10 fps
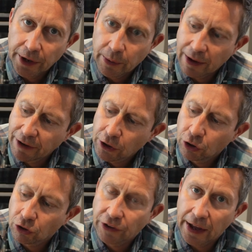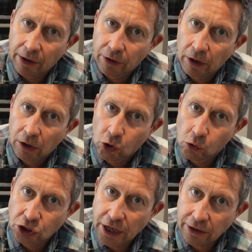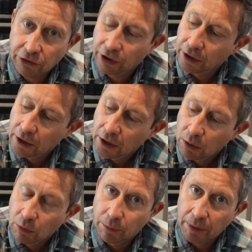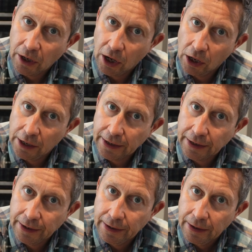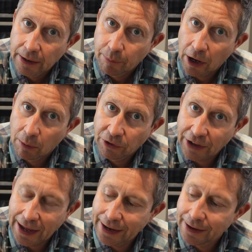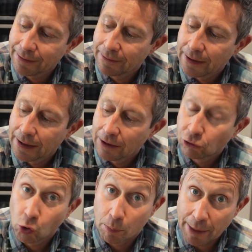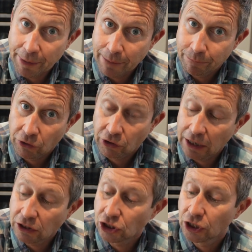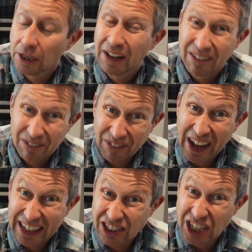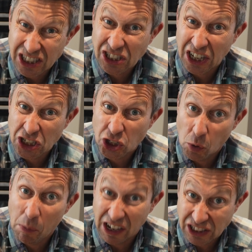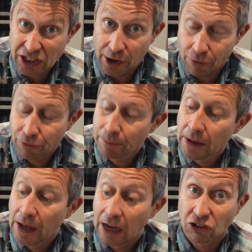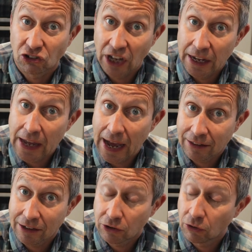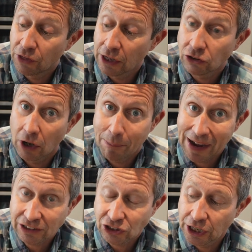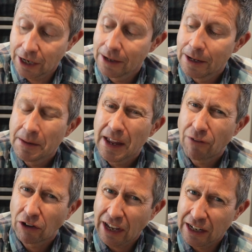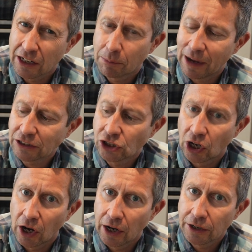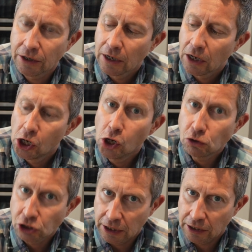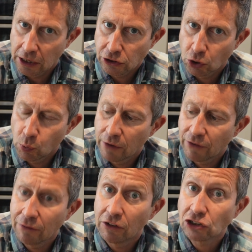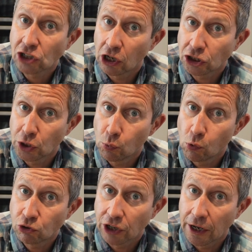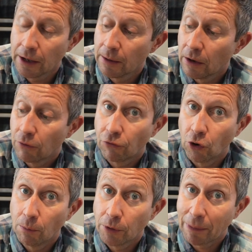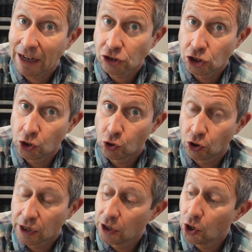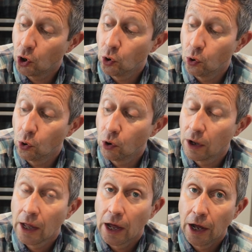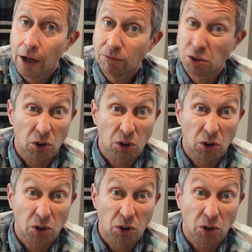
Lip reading: here we have our cooked down courgette, with a bit of garlic, Parmesan, salt and pepper to taste. That is sensational by itself. As I say, add it to things like pasta. If I was adding it to pasta, I'd loosen it a little with either the starchy water from the pasta you're cooking or some